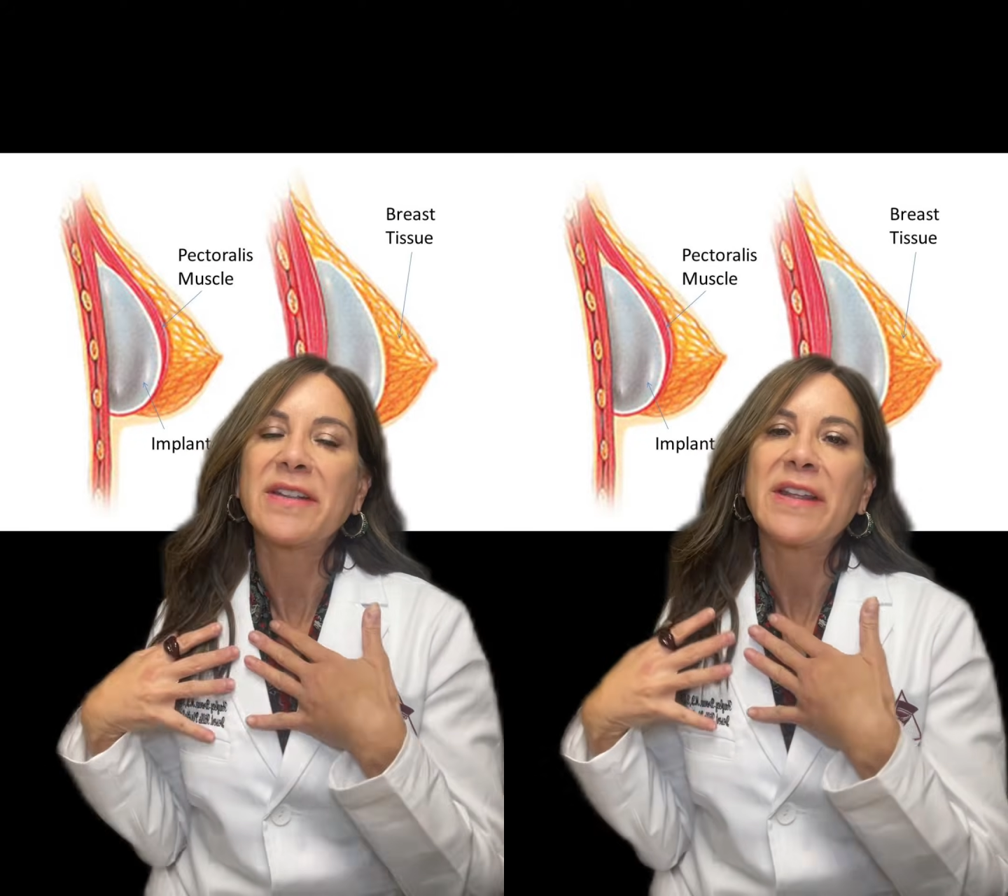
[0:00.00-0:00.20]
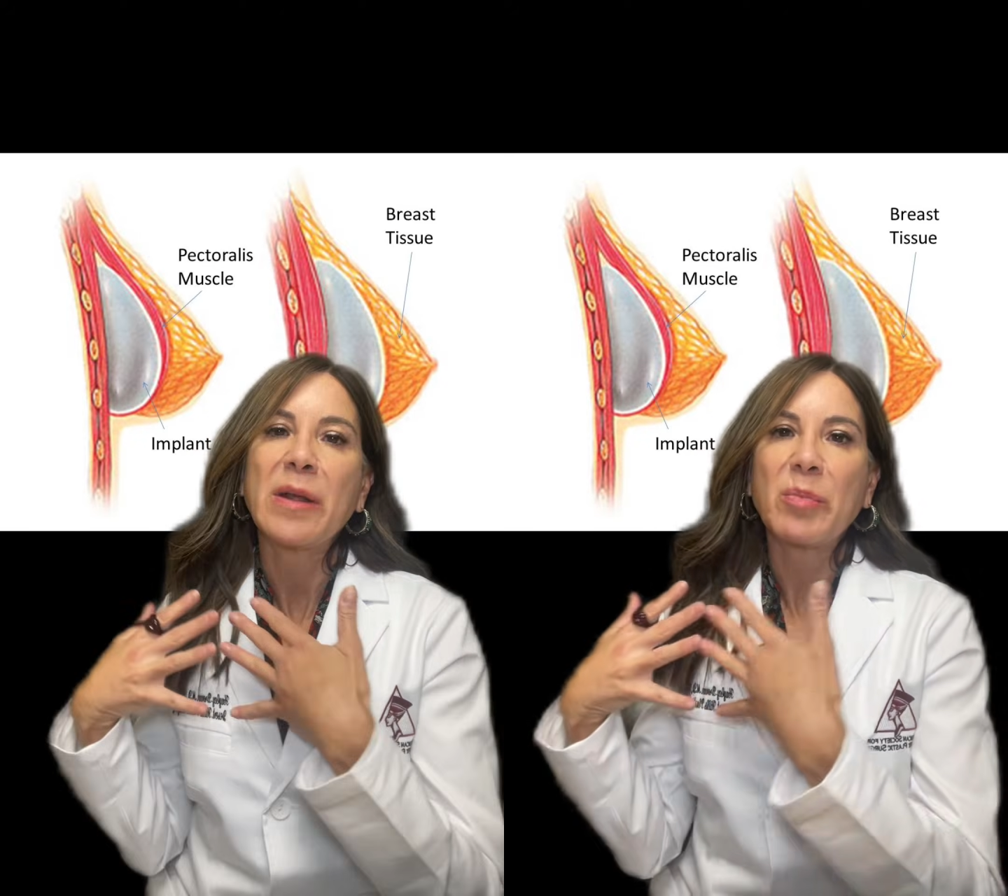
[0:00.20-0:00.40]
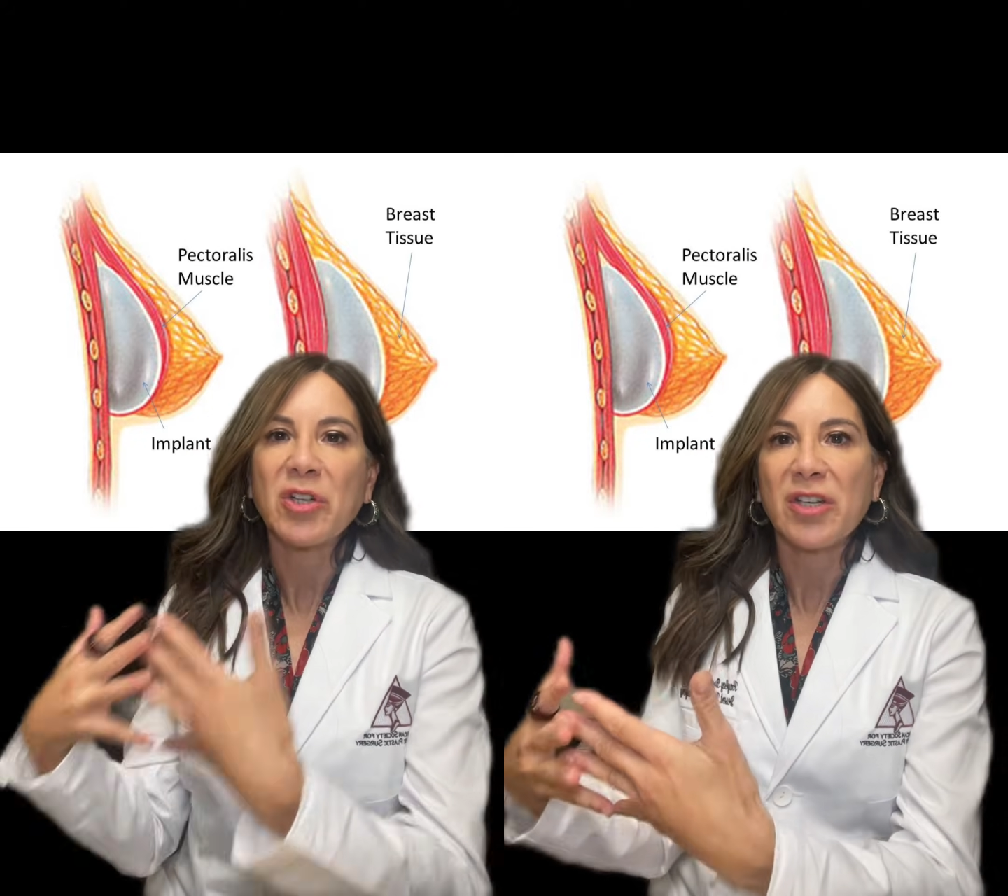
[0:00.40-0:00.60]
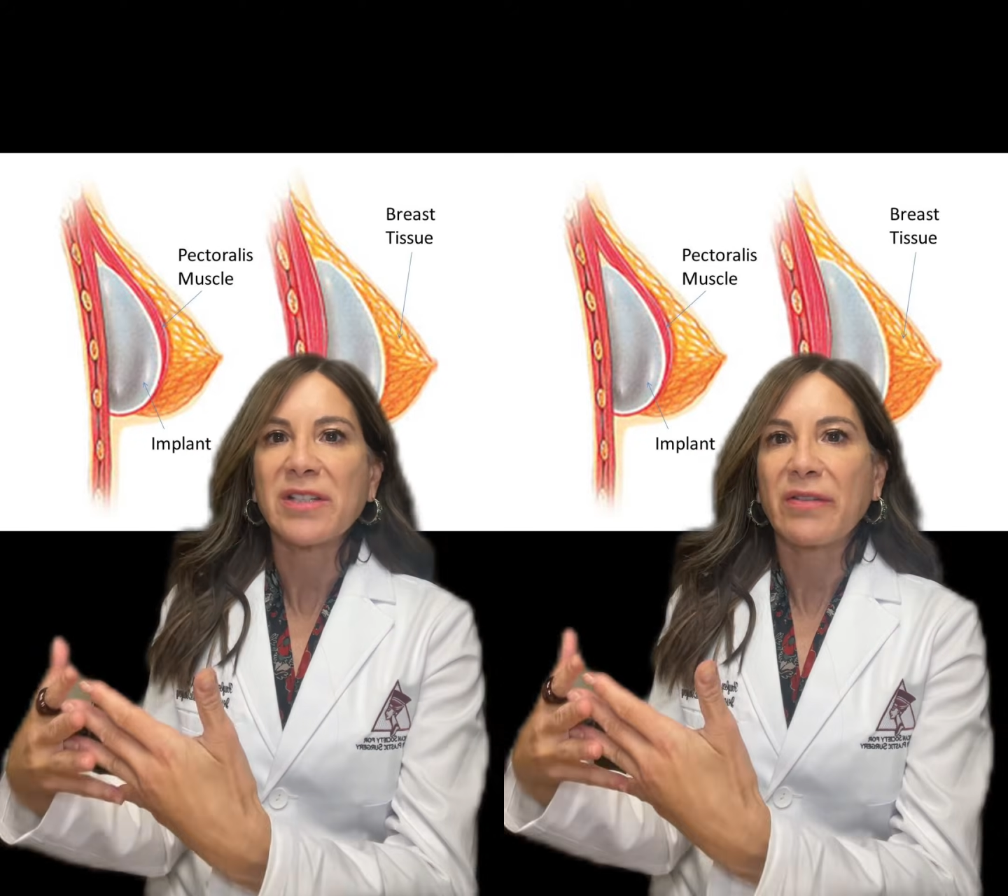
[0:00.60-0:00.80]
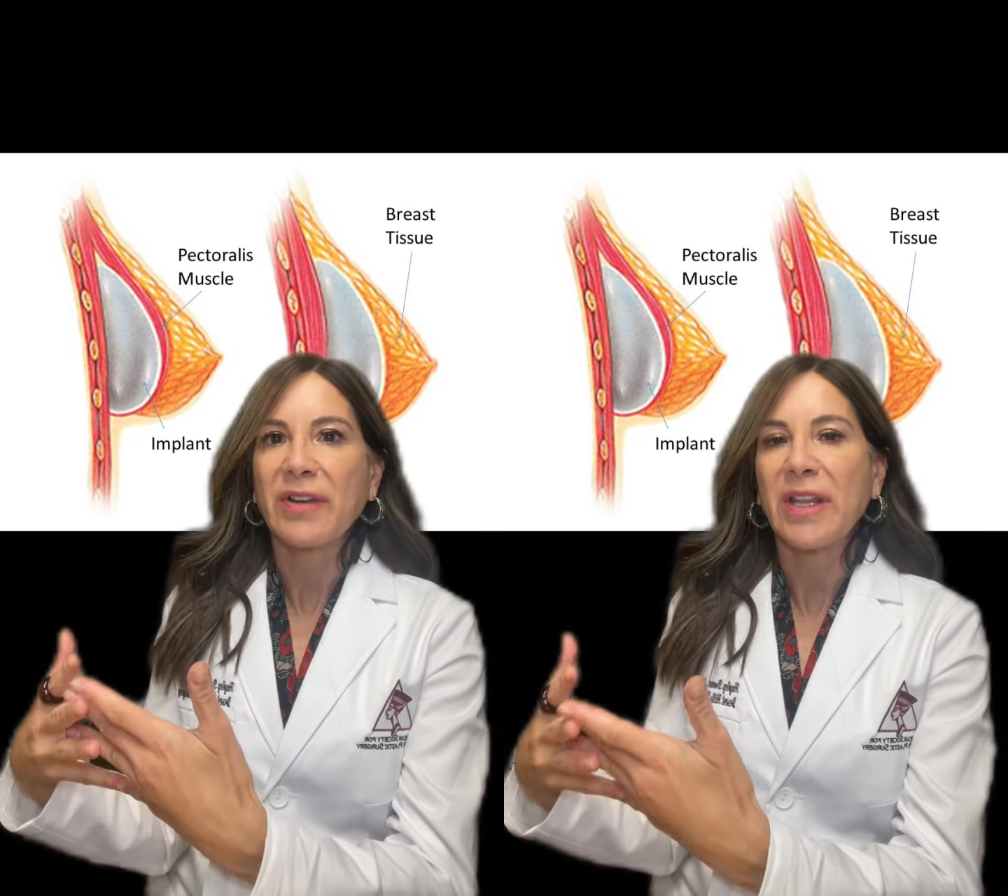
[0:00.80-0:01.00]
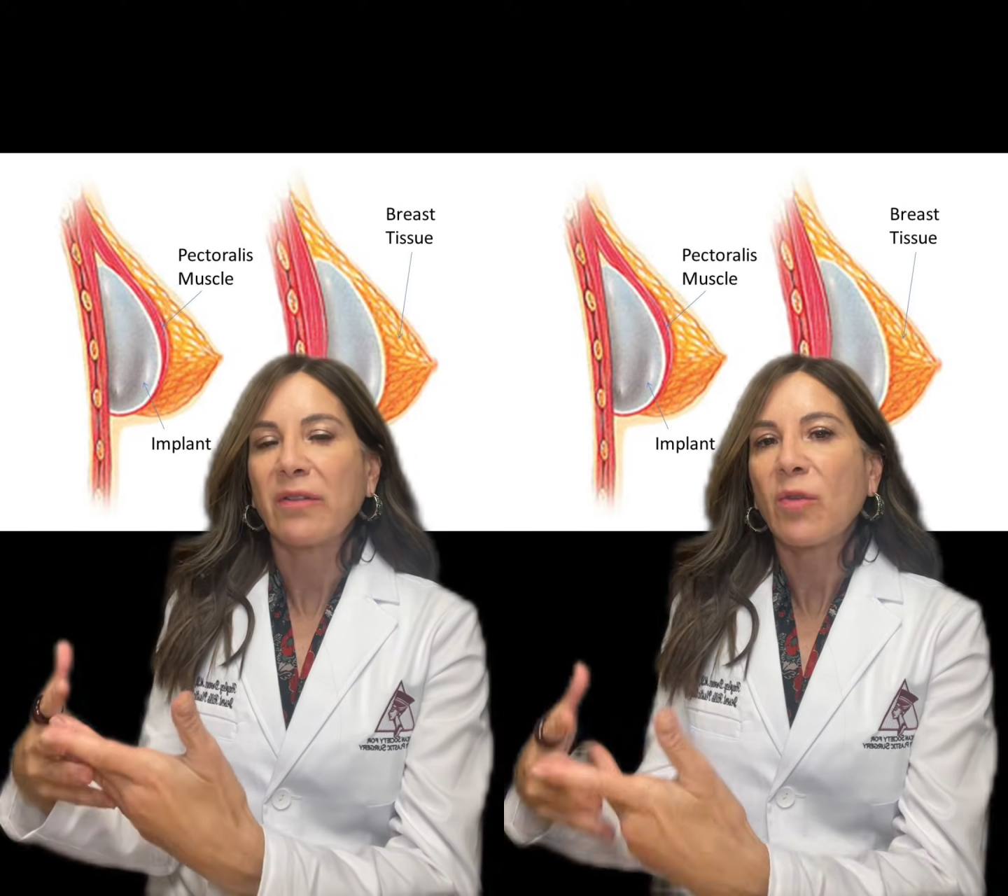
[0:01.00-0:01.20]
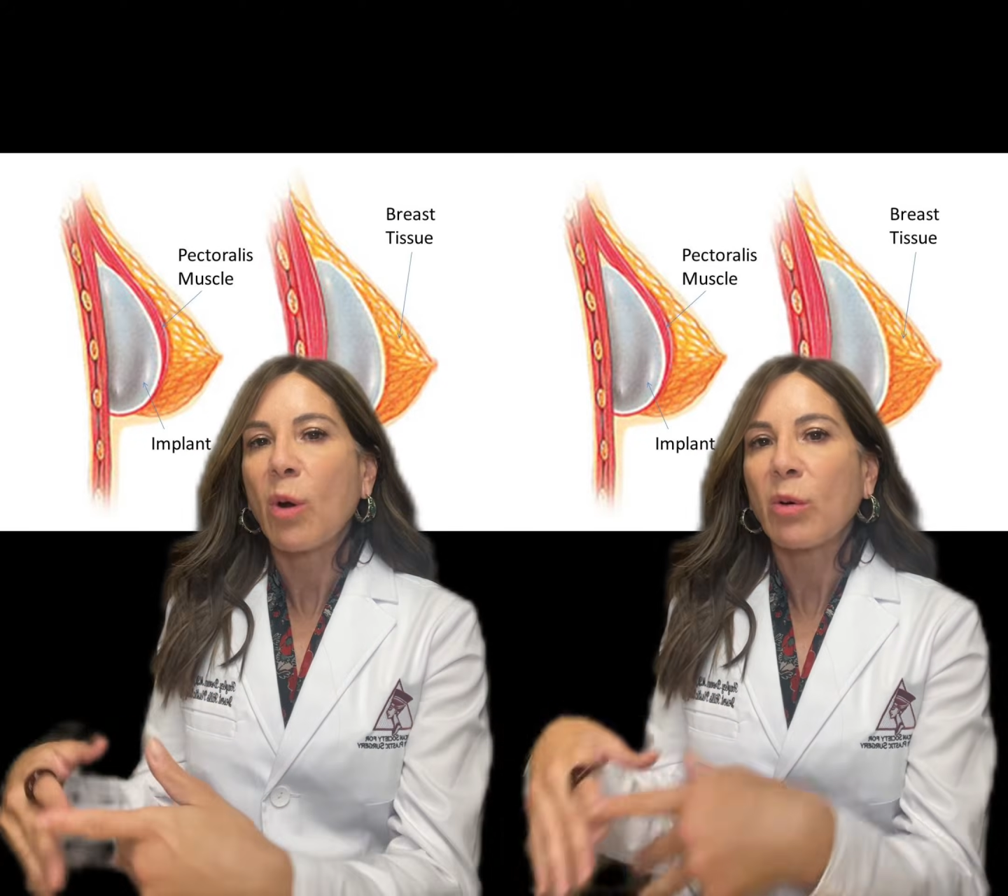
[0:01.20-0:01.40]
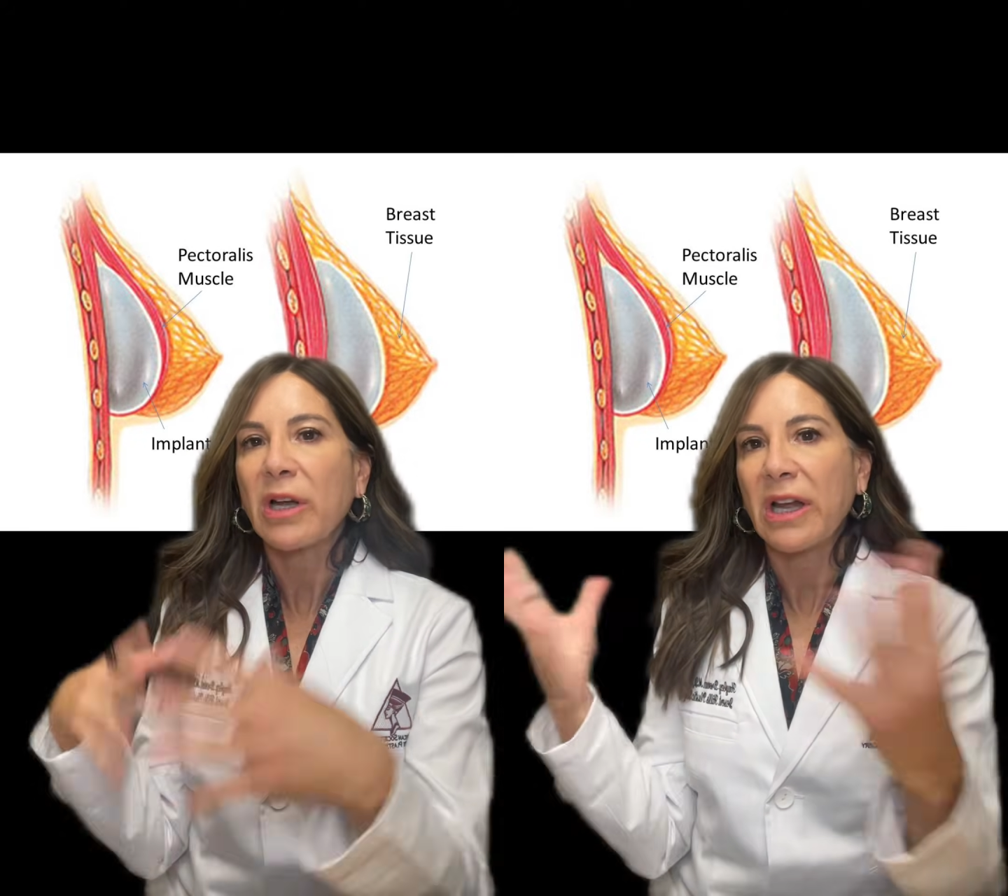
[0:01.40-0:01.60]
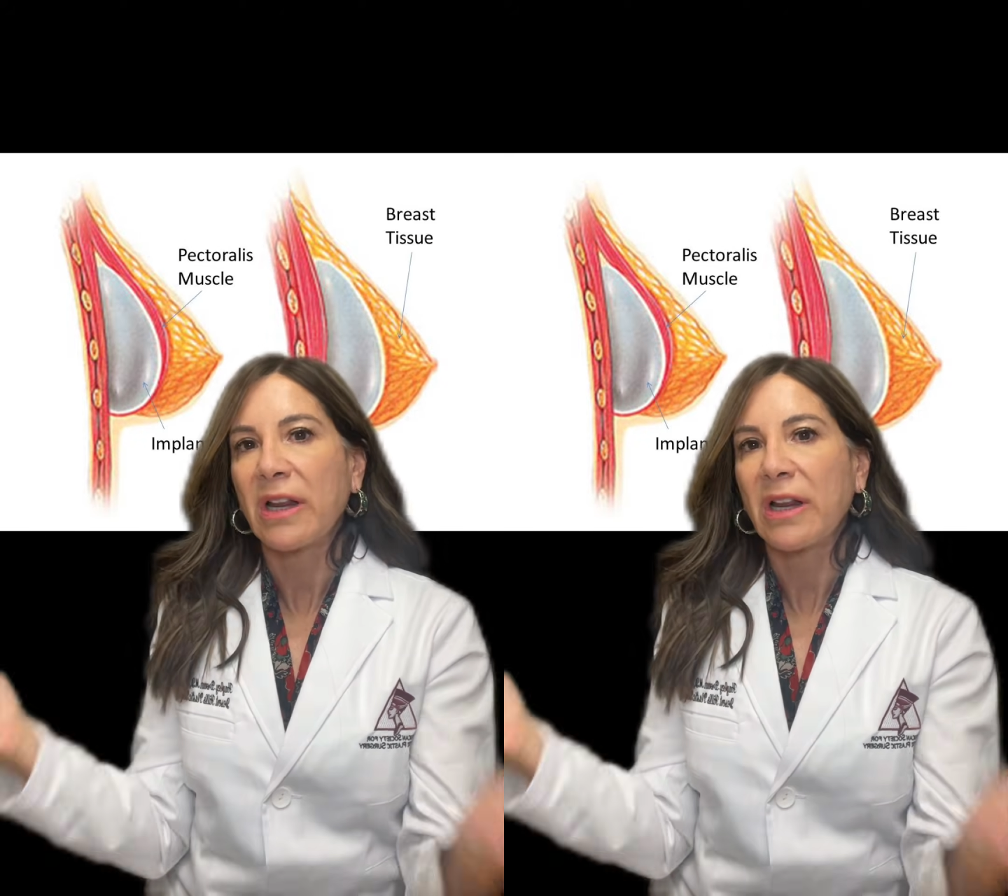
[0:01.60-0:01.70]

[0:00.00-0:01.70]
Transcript: and then it pushes everything forward